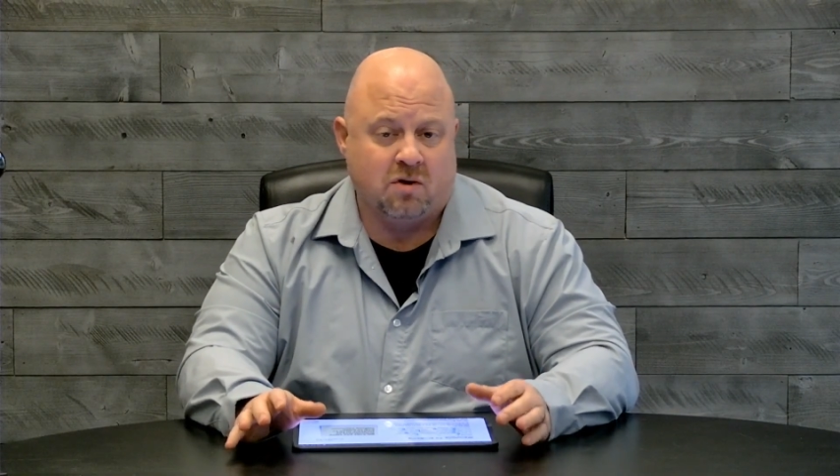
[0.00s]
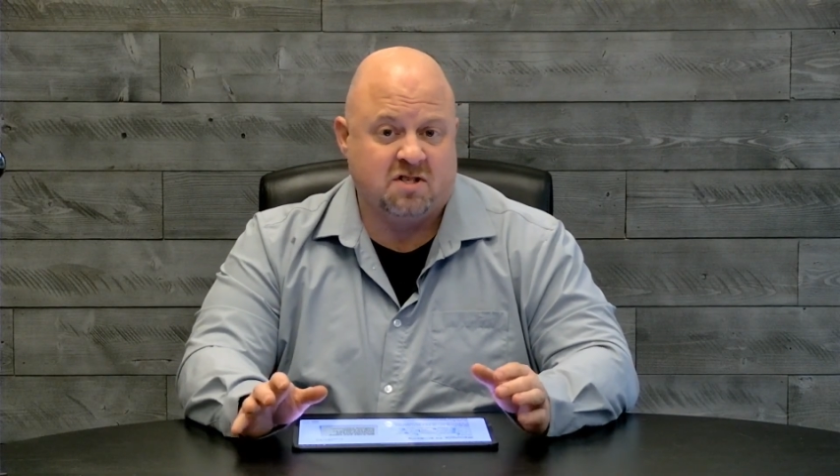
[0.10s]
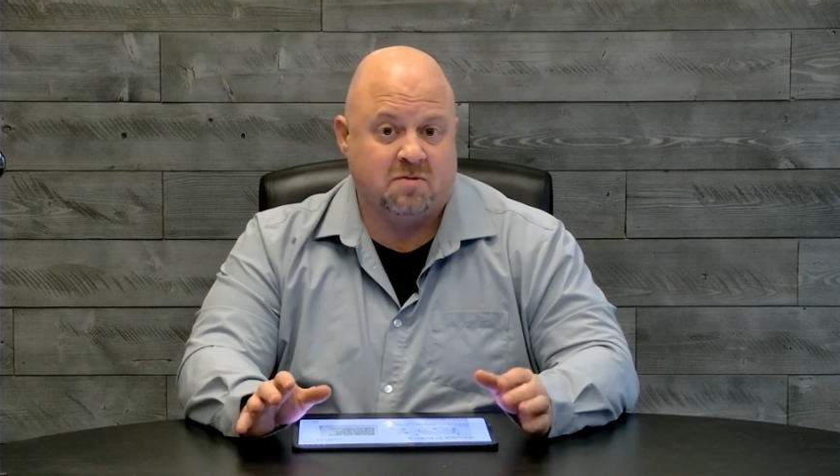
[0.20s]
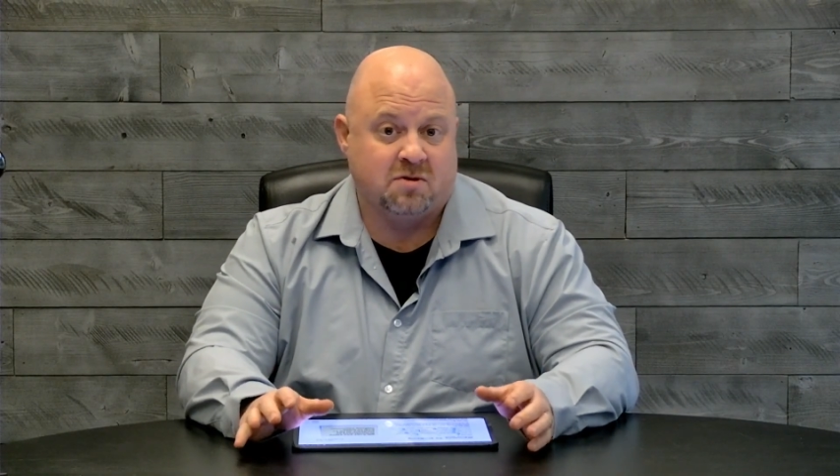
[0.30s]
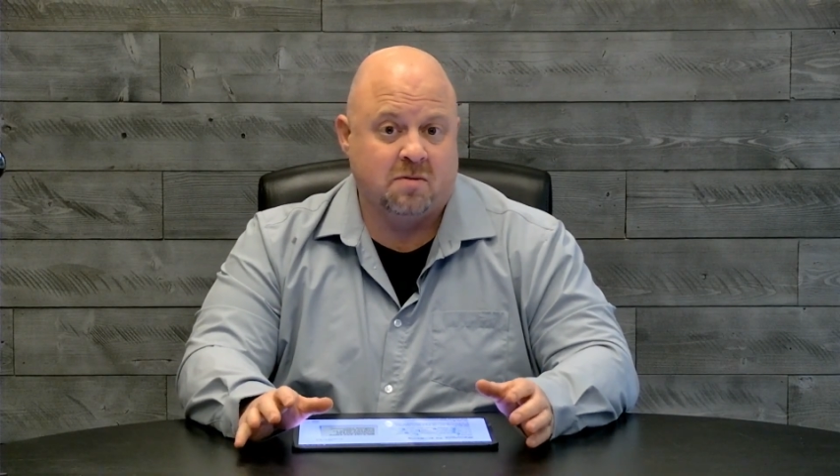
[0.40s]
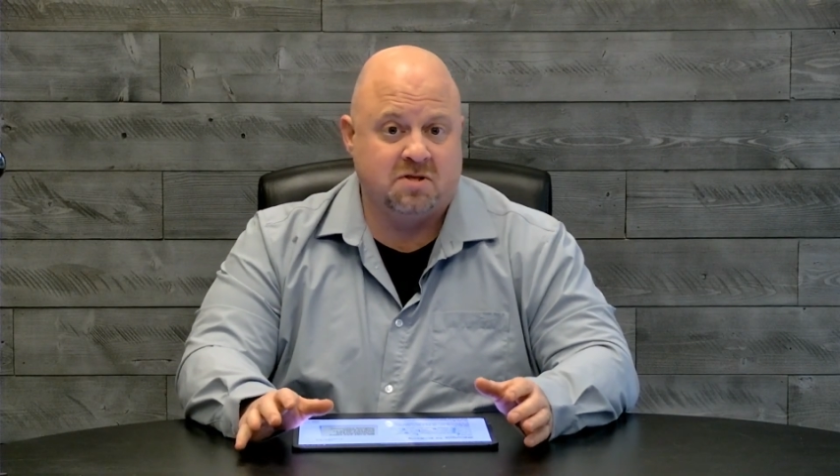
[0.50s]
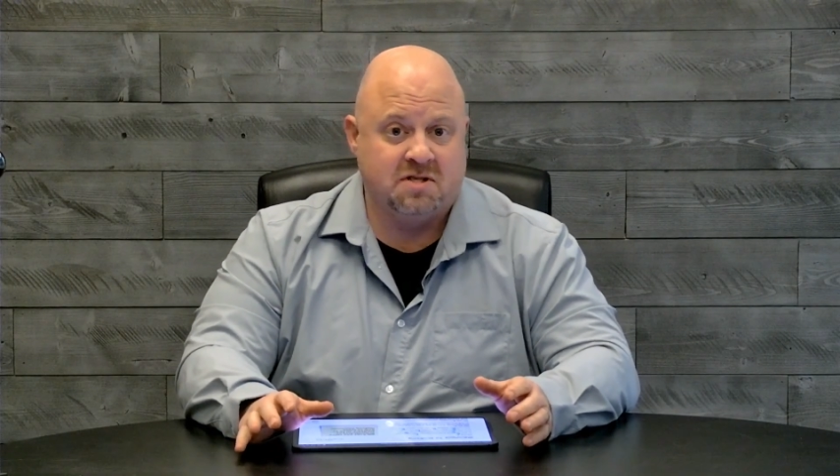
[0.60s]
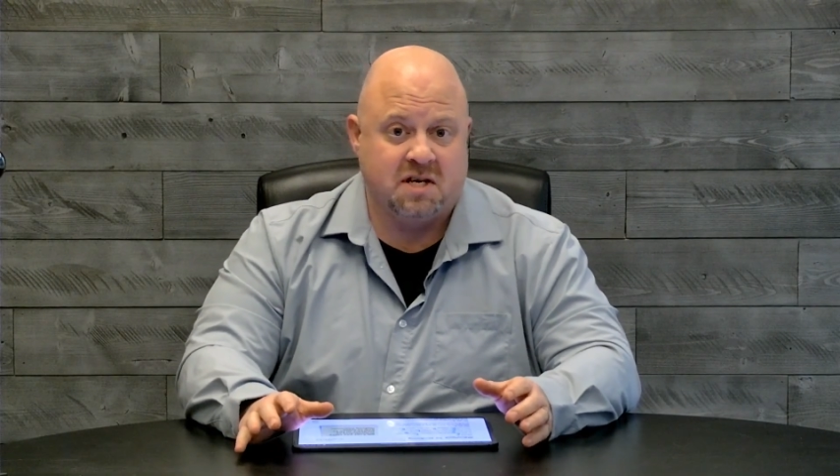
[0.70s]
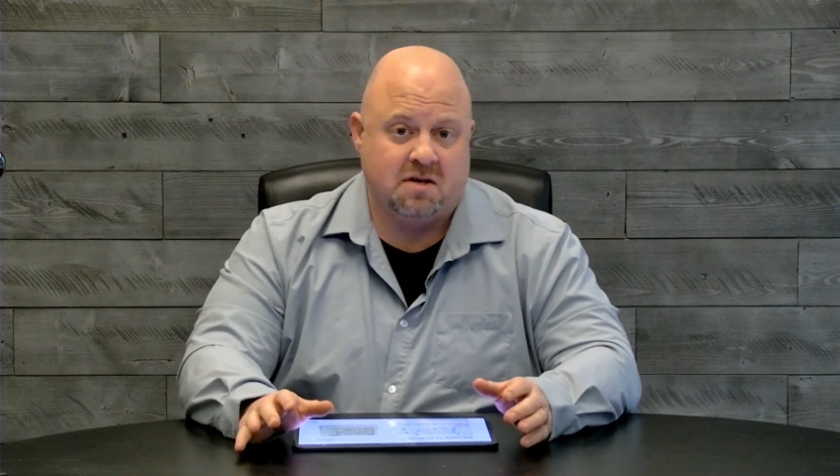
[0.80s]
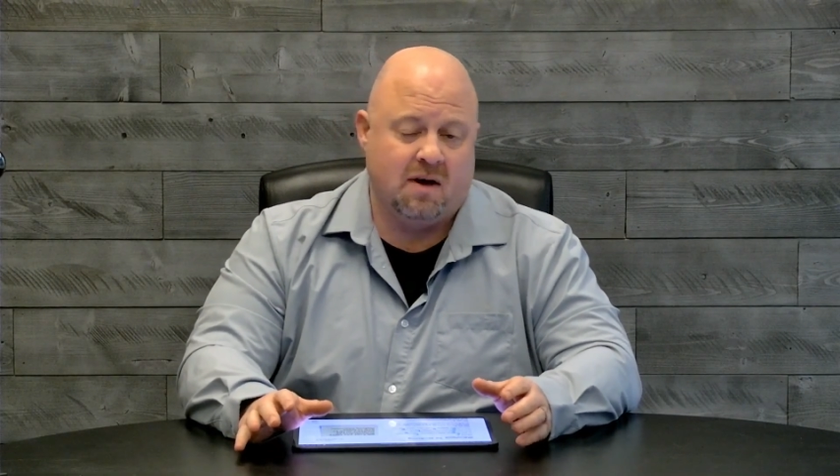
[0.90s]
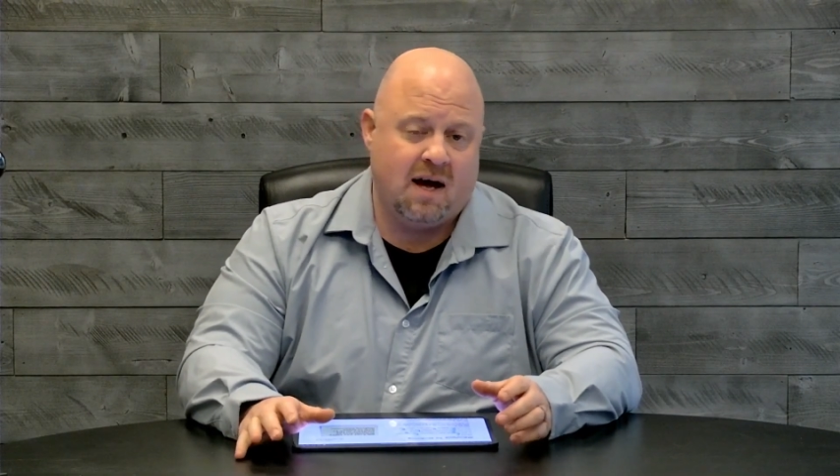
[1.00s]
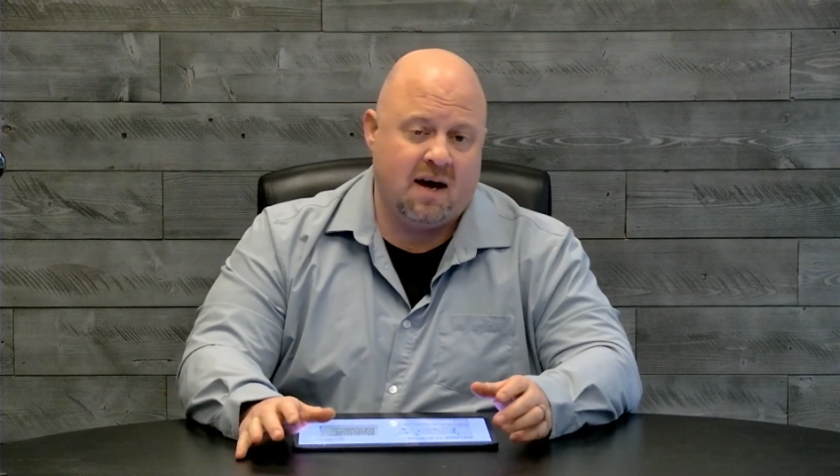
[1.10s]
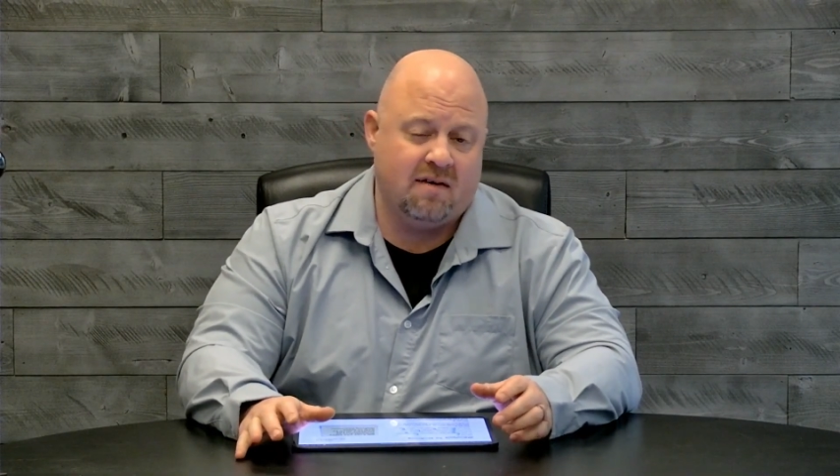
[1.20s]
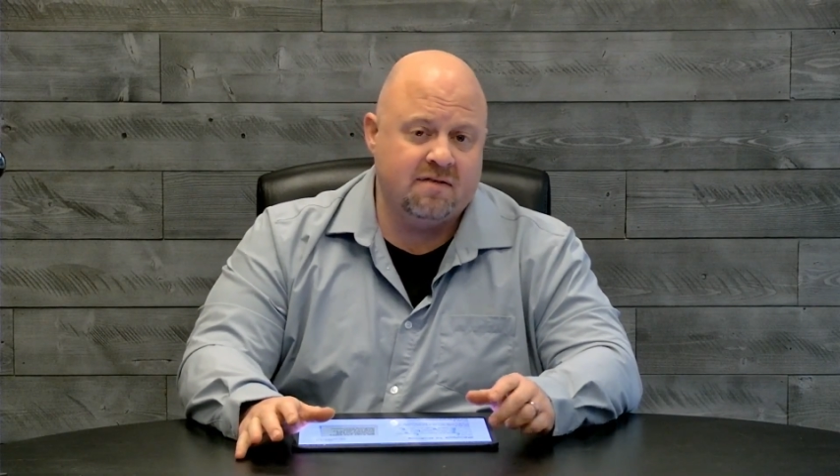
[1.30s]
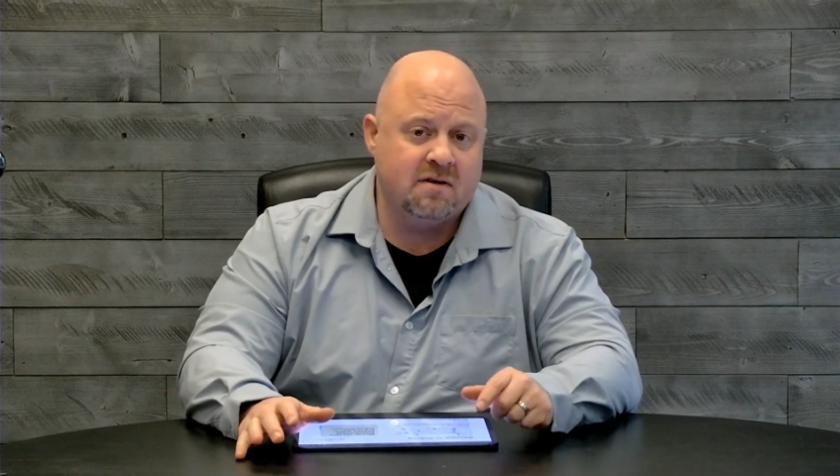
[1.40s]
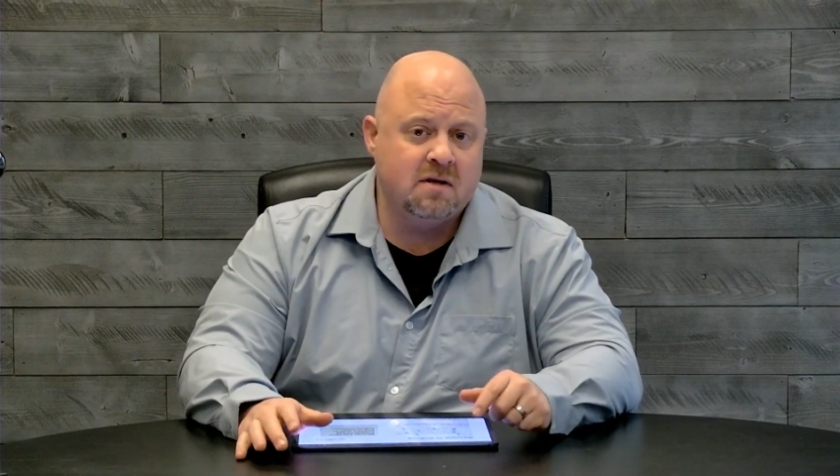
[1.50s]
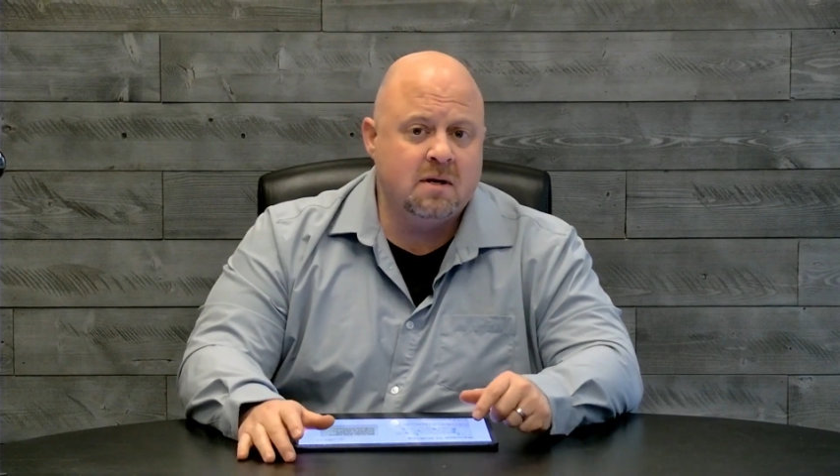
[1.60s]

or subscriptions that you have.